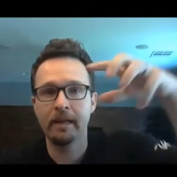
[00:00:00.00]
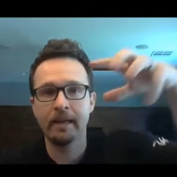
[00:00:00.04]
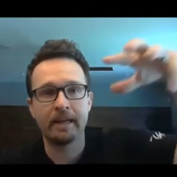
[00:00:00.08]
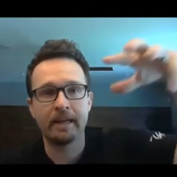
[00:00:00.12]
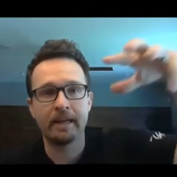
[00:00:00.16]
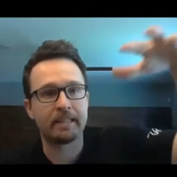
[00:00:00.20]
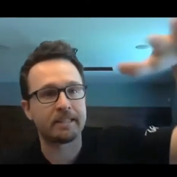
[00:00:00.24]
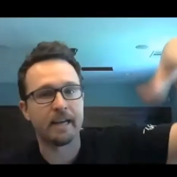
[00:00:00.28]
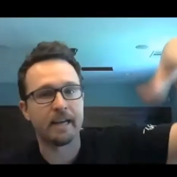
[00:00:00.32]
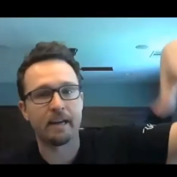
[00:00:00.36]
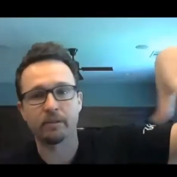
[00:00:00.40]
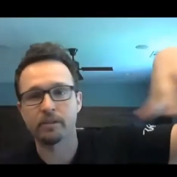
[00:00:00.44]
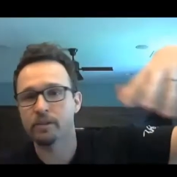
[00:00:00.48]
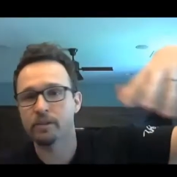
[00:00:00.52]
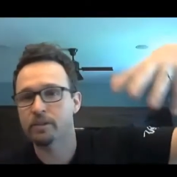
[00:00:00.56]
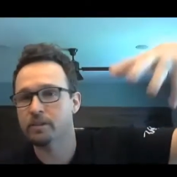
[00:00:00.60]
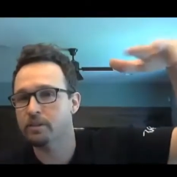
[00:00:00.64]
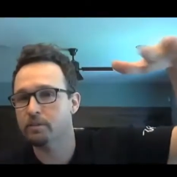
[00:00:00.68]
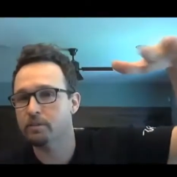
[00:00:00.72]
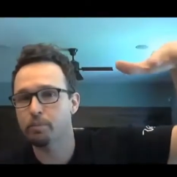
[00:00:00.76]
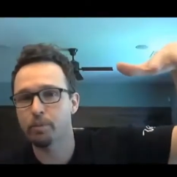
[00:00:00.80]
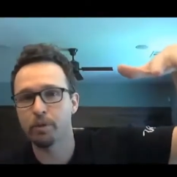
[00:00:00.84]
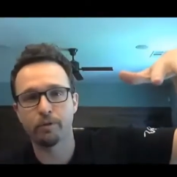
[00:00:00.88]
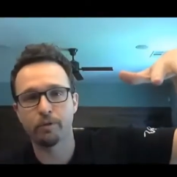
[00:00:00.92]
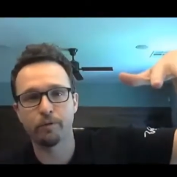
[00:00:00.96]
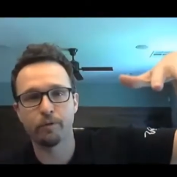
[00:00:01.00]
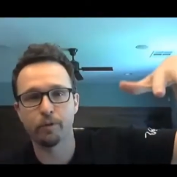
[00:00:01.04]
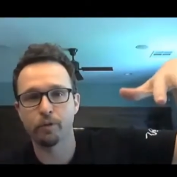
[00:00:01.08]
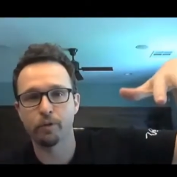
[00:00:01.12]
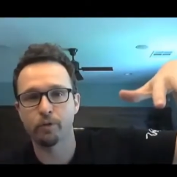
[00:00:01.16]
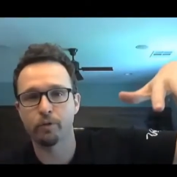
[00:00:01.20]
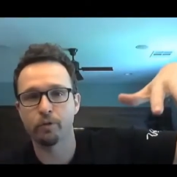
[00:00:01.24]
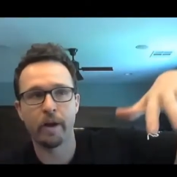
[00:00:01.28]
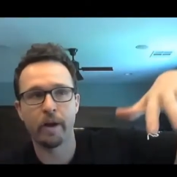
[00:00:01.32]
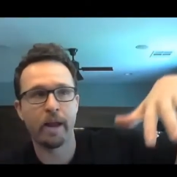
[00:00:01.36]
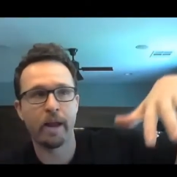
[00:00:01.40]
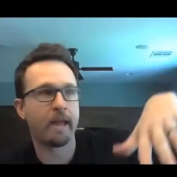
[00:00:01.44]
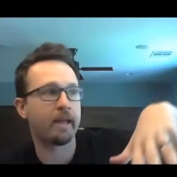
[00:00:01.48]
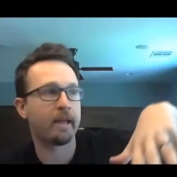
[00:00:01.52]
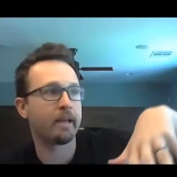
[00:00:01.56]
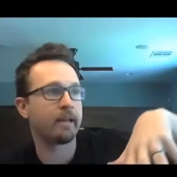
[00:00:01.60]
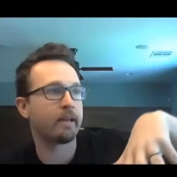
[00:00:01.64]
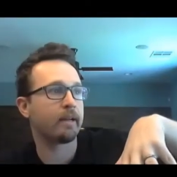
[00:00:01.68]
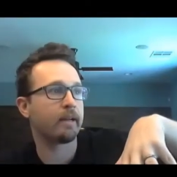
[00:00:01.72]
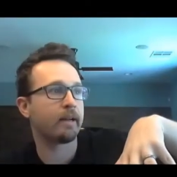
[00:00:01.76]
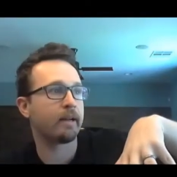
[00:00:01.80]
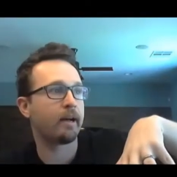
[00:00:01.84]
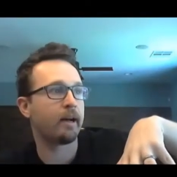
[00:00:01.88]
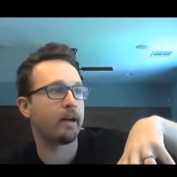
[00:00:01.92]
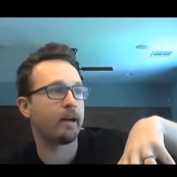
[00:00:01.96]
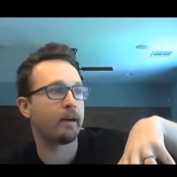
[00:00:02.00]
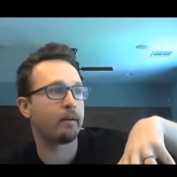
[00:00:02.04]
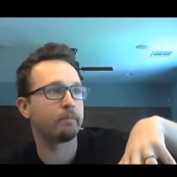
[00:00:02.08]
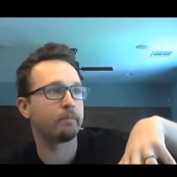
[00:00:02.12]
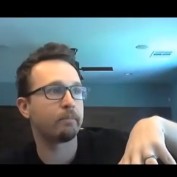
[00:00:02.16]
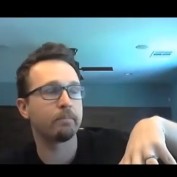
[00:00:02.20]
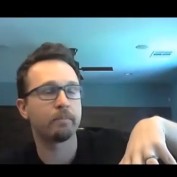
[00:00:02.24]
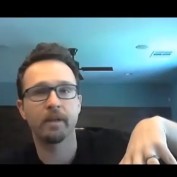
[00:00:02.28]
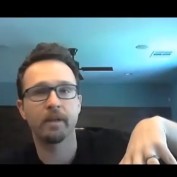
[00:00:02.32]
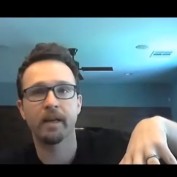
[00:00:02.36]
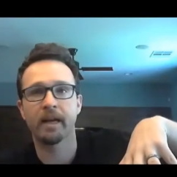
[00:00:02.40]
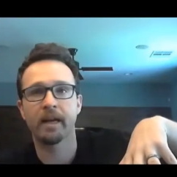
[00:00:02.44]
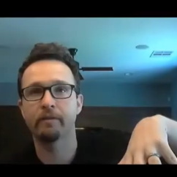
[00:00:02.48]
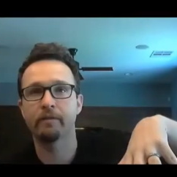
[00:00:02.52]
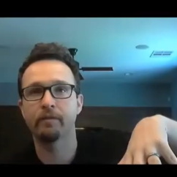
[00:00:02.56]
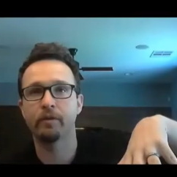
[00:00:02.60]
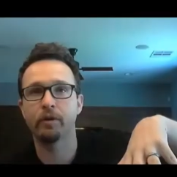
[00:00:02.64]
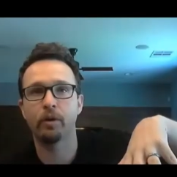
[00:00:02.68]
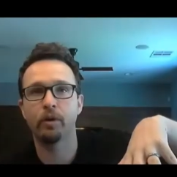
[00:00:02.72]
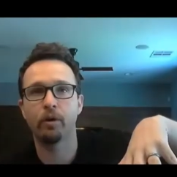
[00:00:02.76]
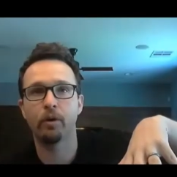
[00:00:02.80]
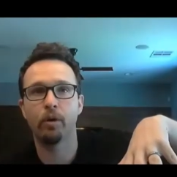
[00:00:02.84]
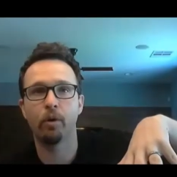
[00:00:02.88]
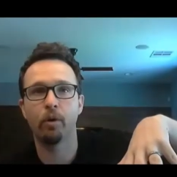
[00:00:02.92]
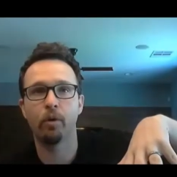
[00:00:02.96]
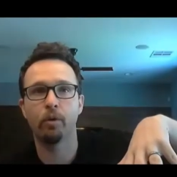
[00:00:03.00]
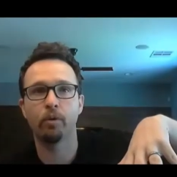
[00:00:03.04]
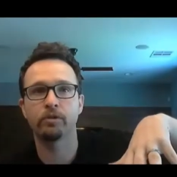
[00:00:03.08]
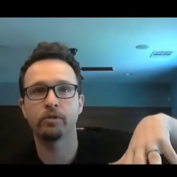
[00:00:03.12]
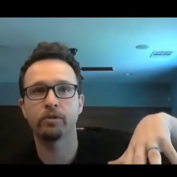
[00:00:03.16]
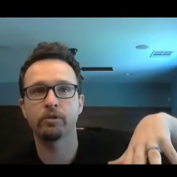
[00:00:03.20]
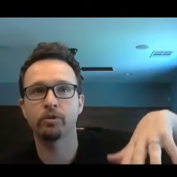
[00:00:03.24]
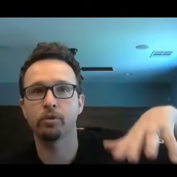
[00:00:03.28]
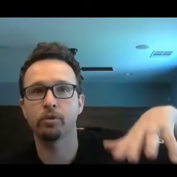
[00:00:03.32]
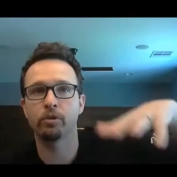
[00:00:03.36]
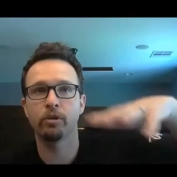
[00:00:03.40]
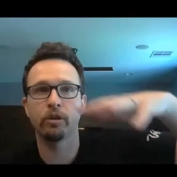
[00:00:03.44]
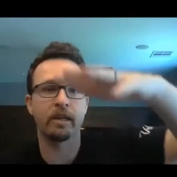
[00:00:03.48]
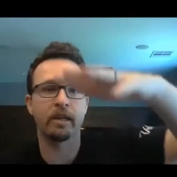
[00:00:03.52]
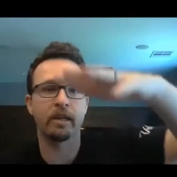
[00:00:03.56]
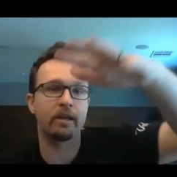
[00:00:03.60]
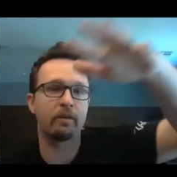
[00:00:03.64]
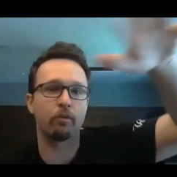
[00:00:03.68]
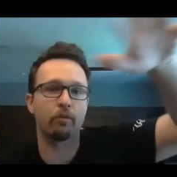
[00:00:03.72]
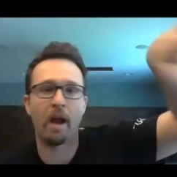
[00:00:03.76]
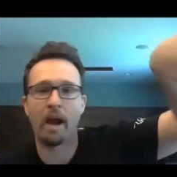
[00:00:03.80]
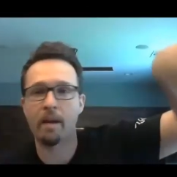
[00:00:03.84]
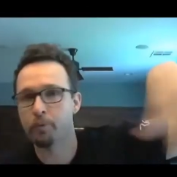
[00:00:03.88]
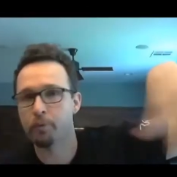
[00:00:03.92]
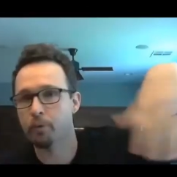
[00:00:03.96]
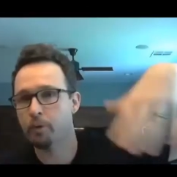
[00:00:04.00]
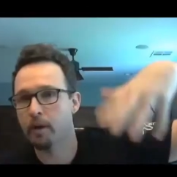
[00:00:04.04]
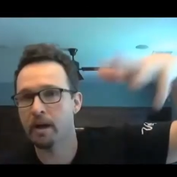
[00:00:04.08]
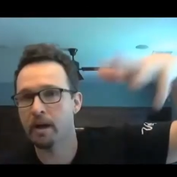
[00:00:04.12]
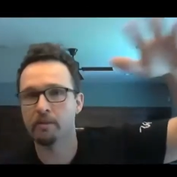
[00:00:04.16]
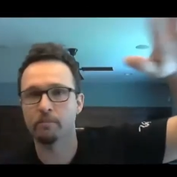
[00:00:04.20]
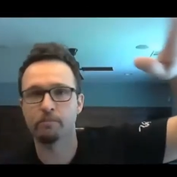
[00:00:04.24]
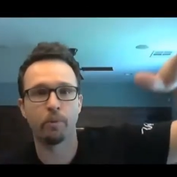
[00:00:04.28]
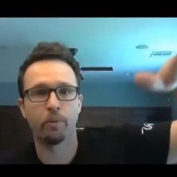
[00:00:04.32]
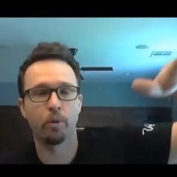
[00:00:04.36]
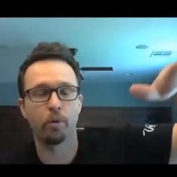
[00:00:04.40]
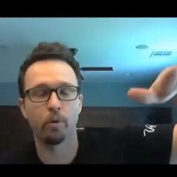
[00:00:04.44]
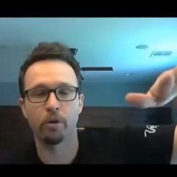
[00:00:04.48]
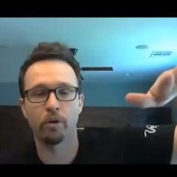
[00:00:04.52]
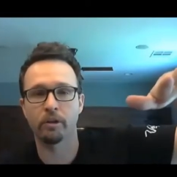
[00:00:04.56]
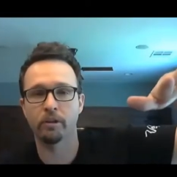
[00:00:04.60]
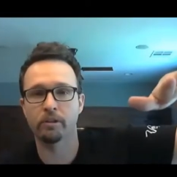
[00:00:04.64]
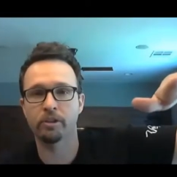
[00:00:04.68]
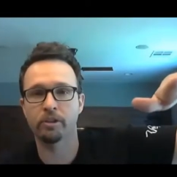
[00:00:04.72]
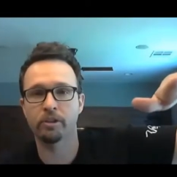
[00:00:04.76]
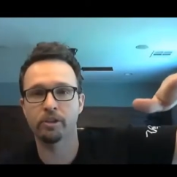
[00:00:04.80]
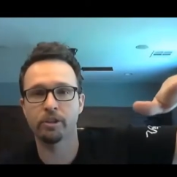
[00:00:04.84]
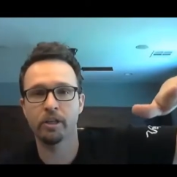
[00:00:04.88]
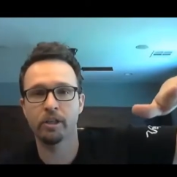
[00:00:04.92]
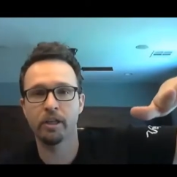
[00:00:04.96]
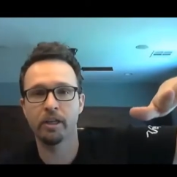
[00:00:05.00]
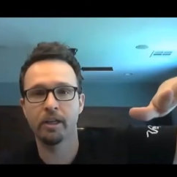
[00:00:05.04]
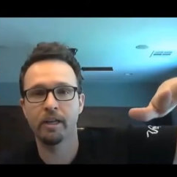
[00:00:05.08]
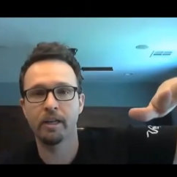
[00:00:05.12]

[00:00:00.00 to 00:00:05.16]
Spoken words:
His house is this beautiful gray, kind of old school looking wraparound porch,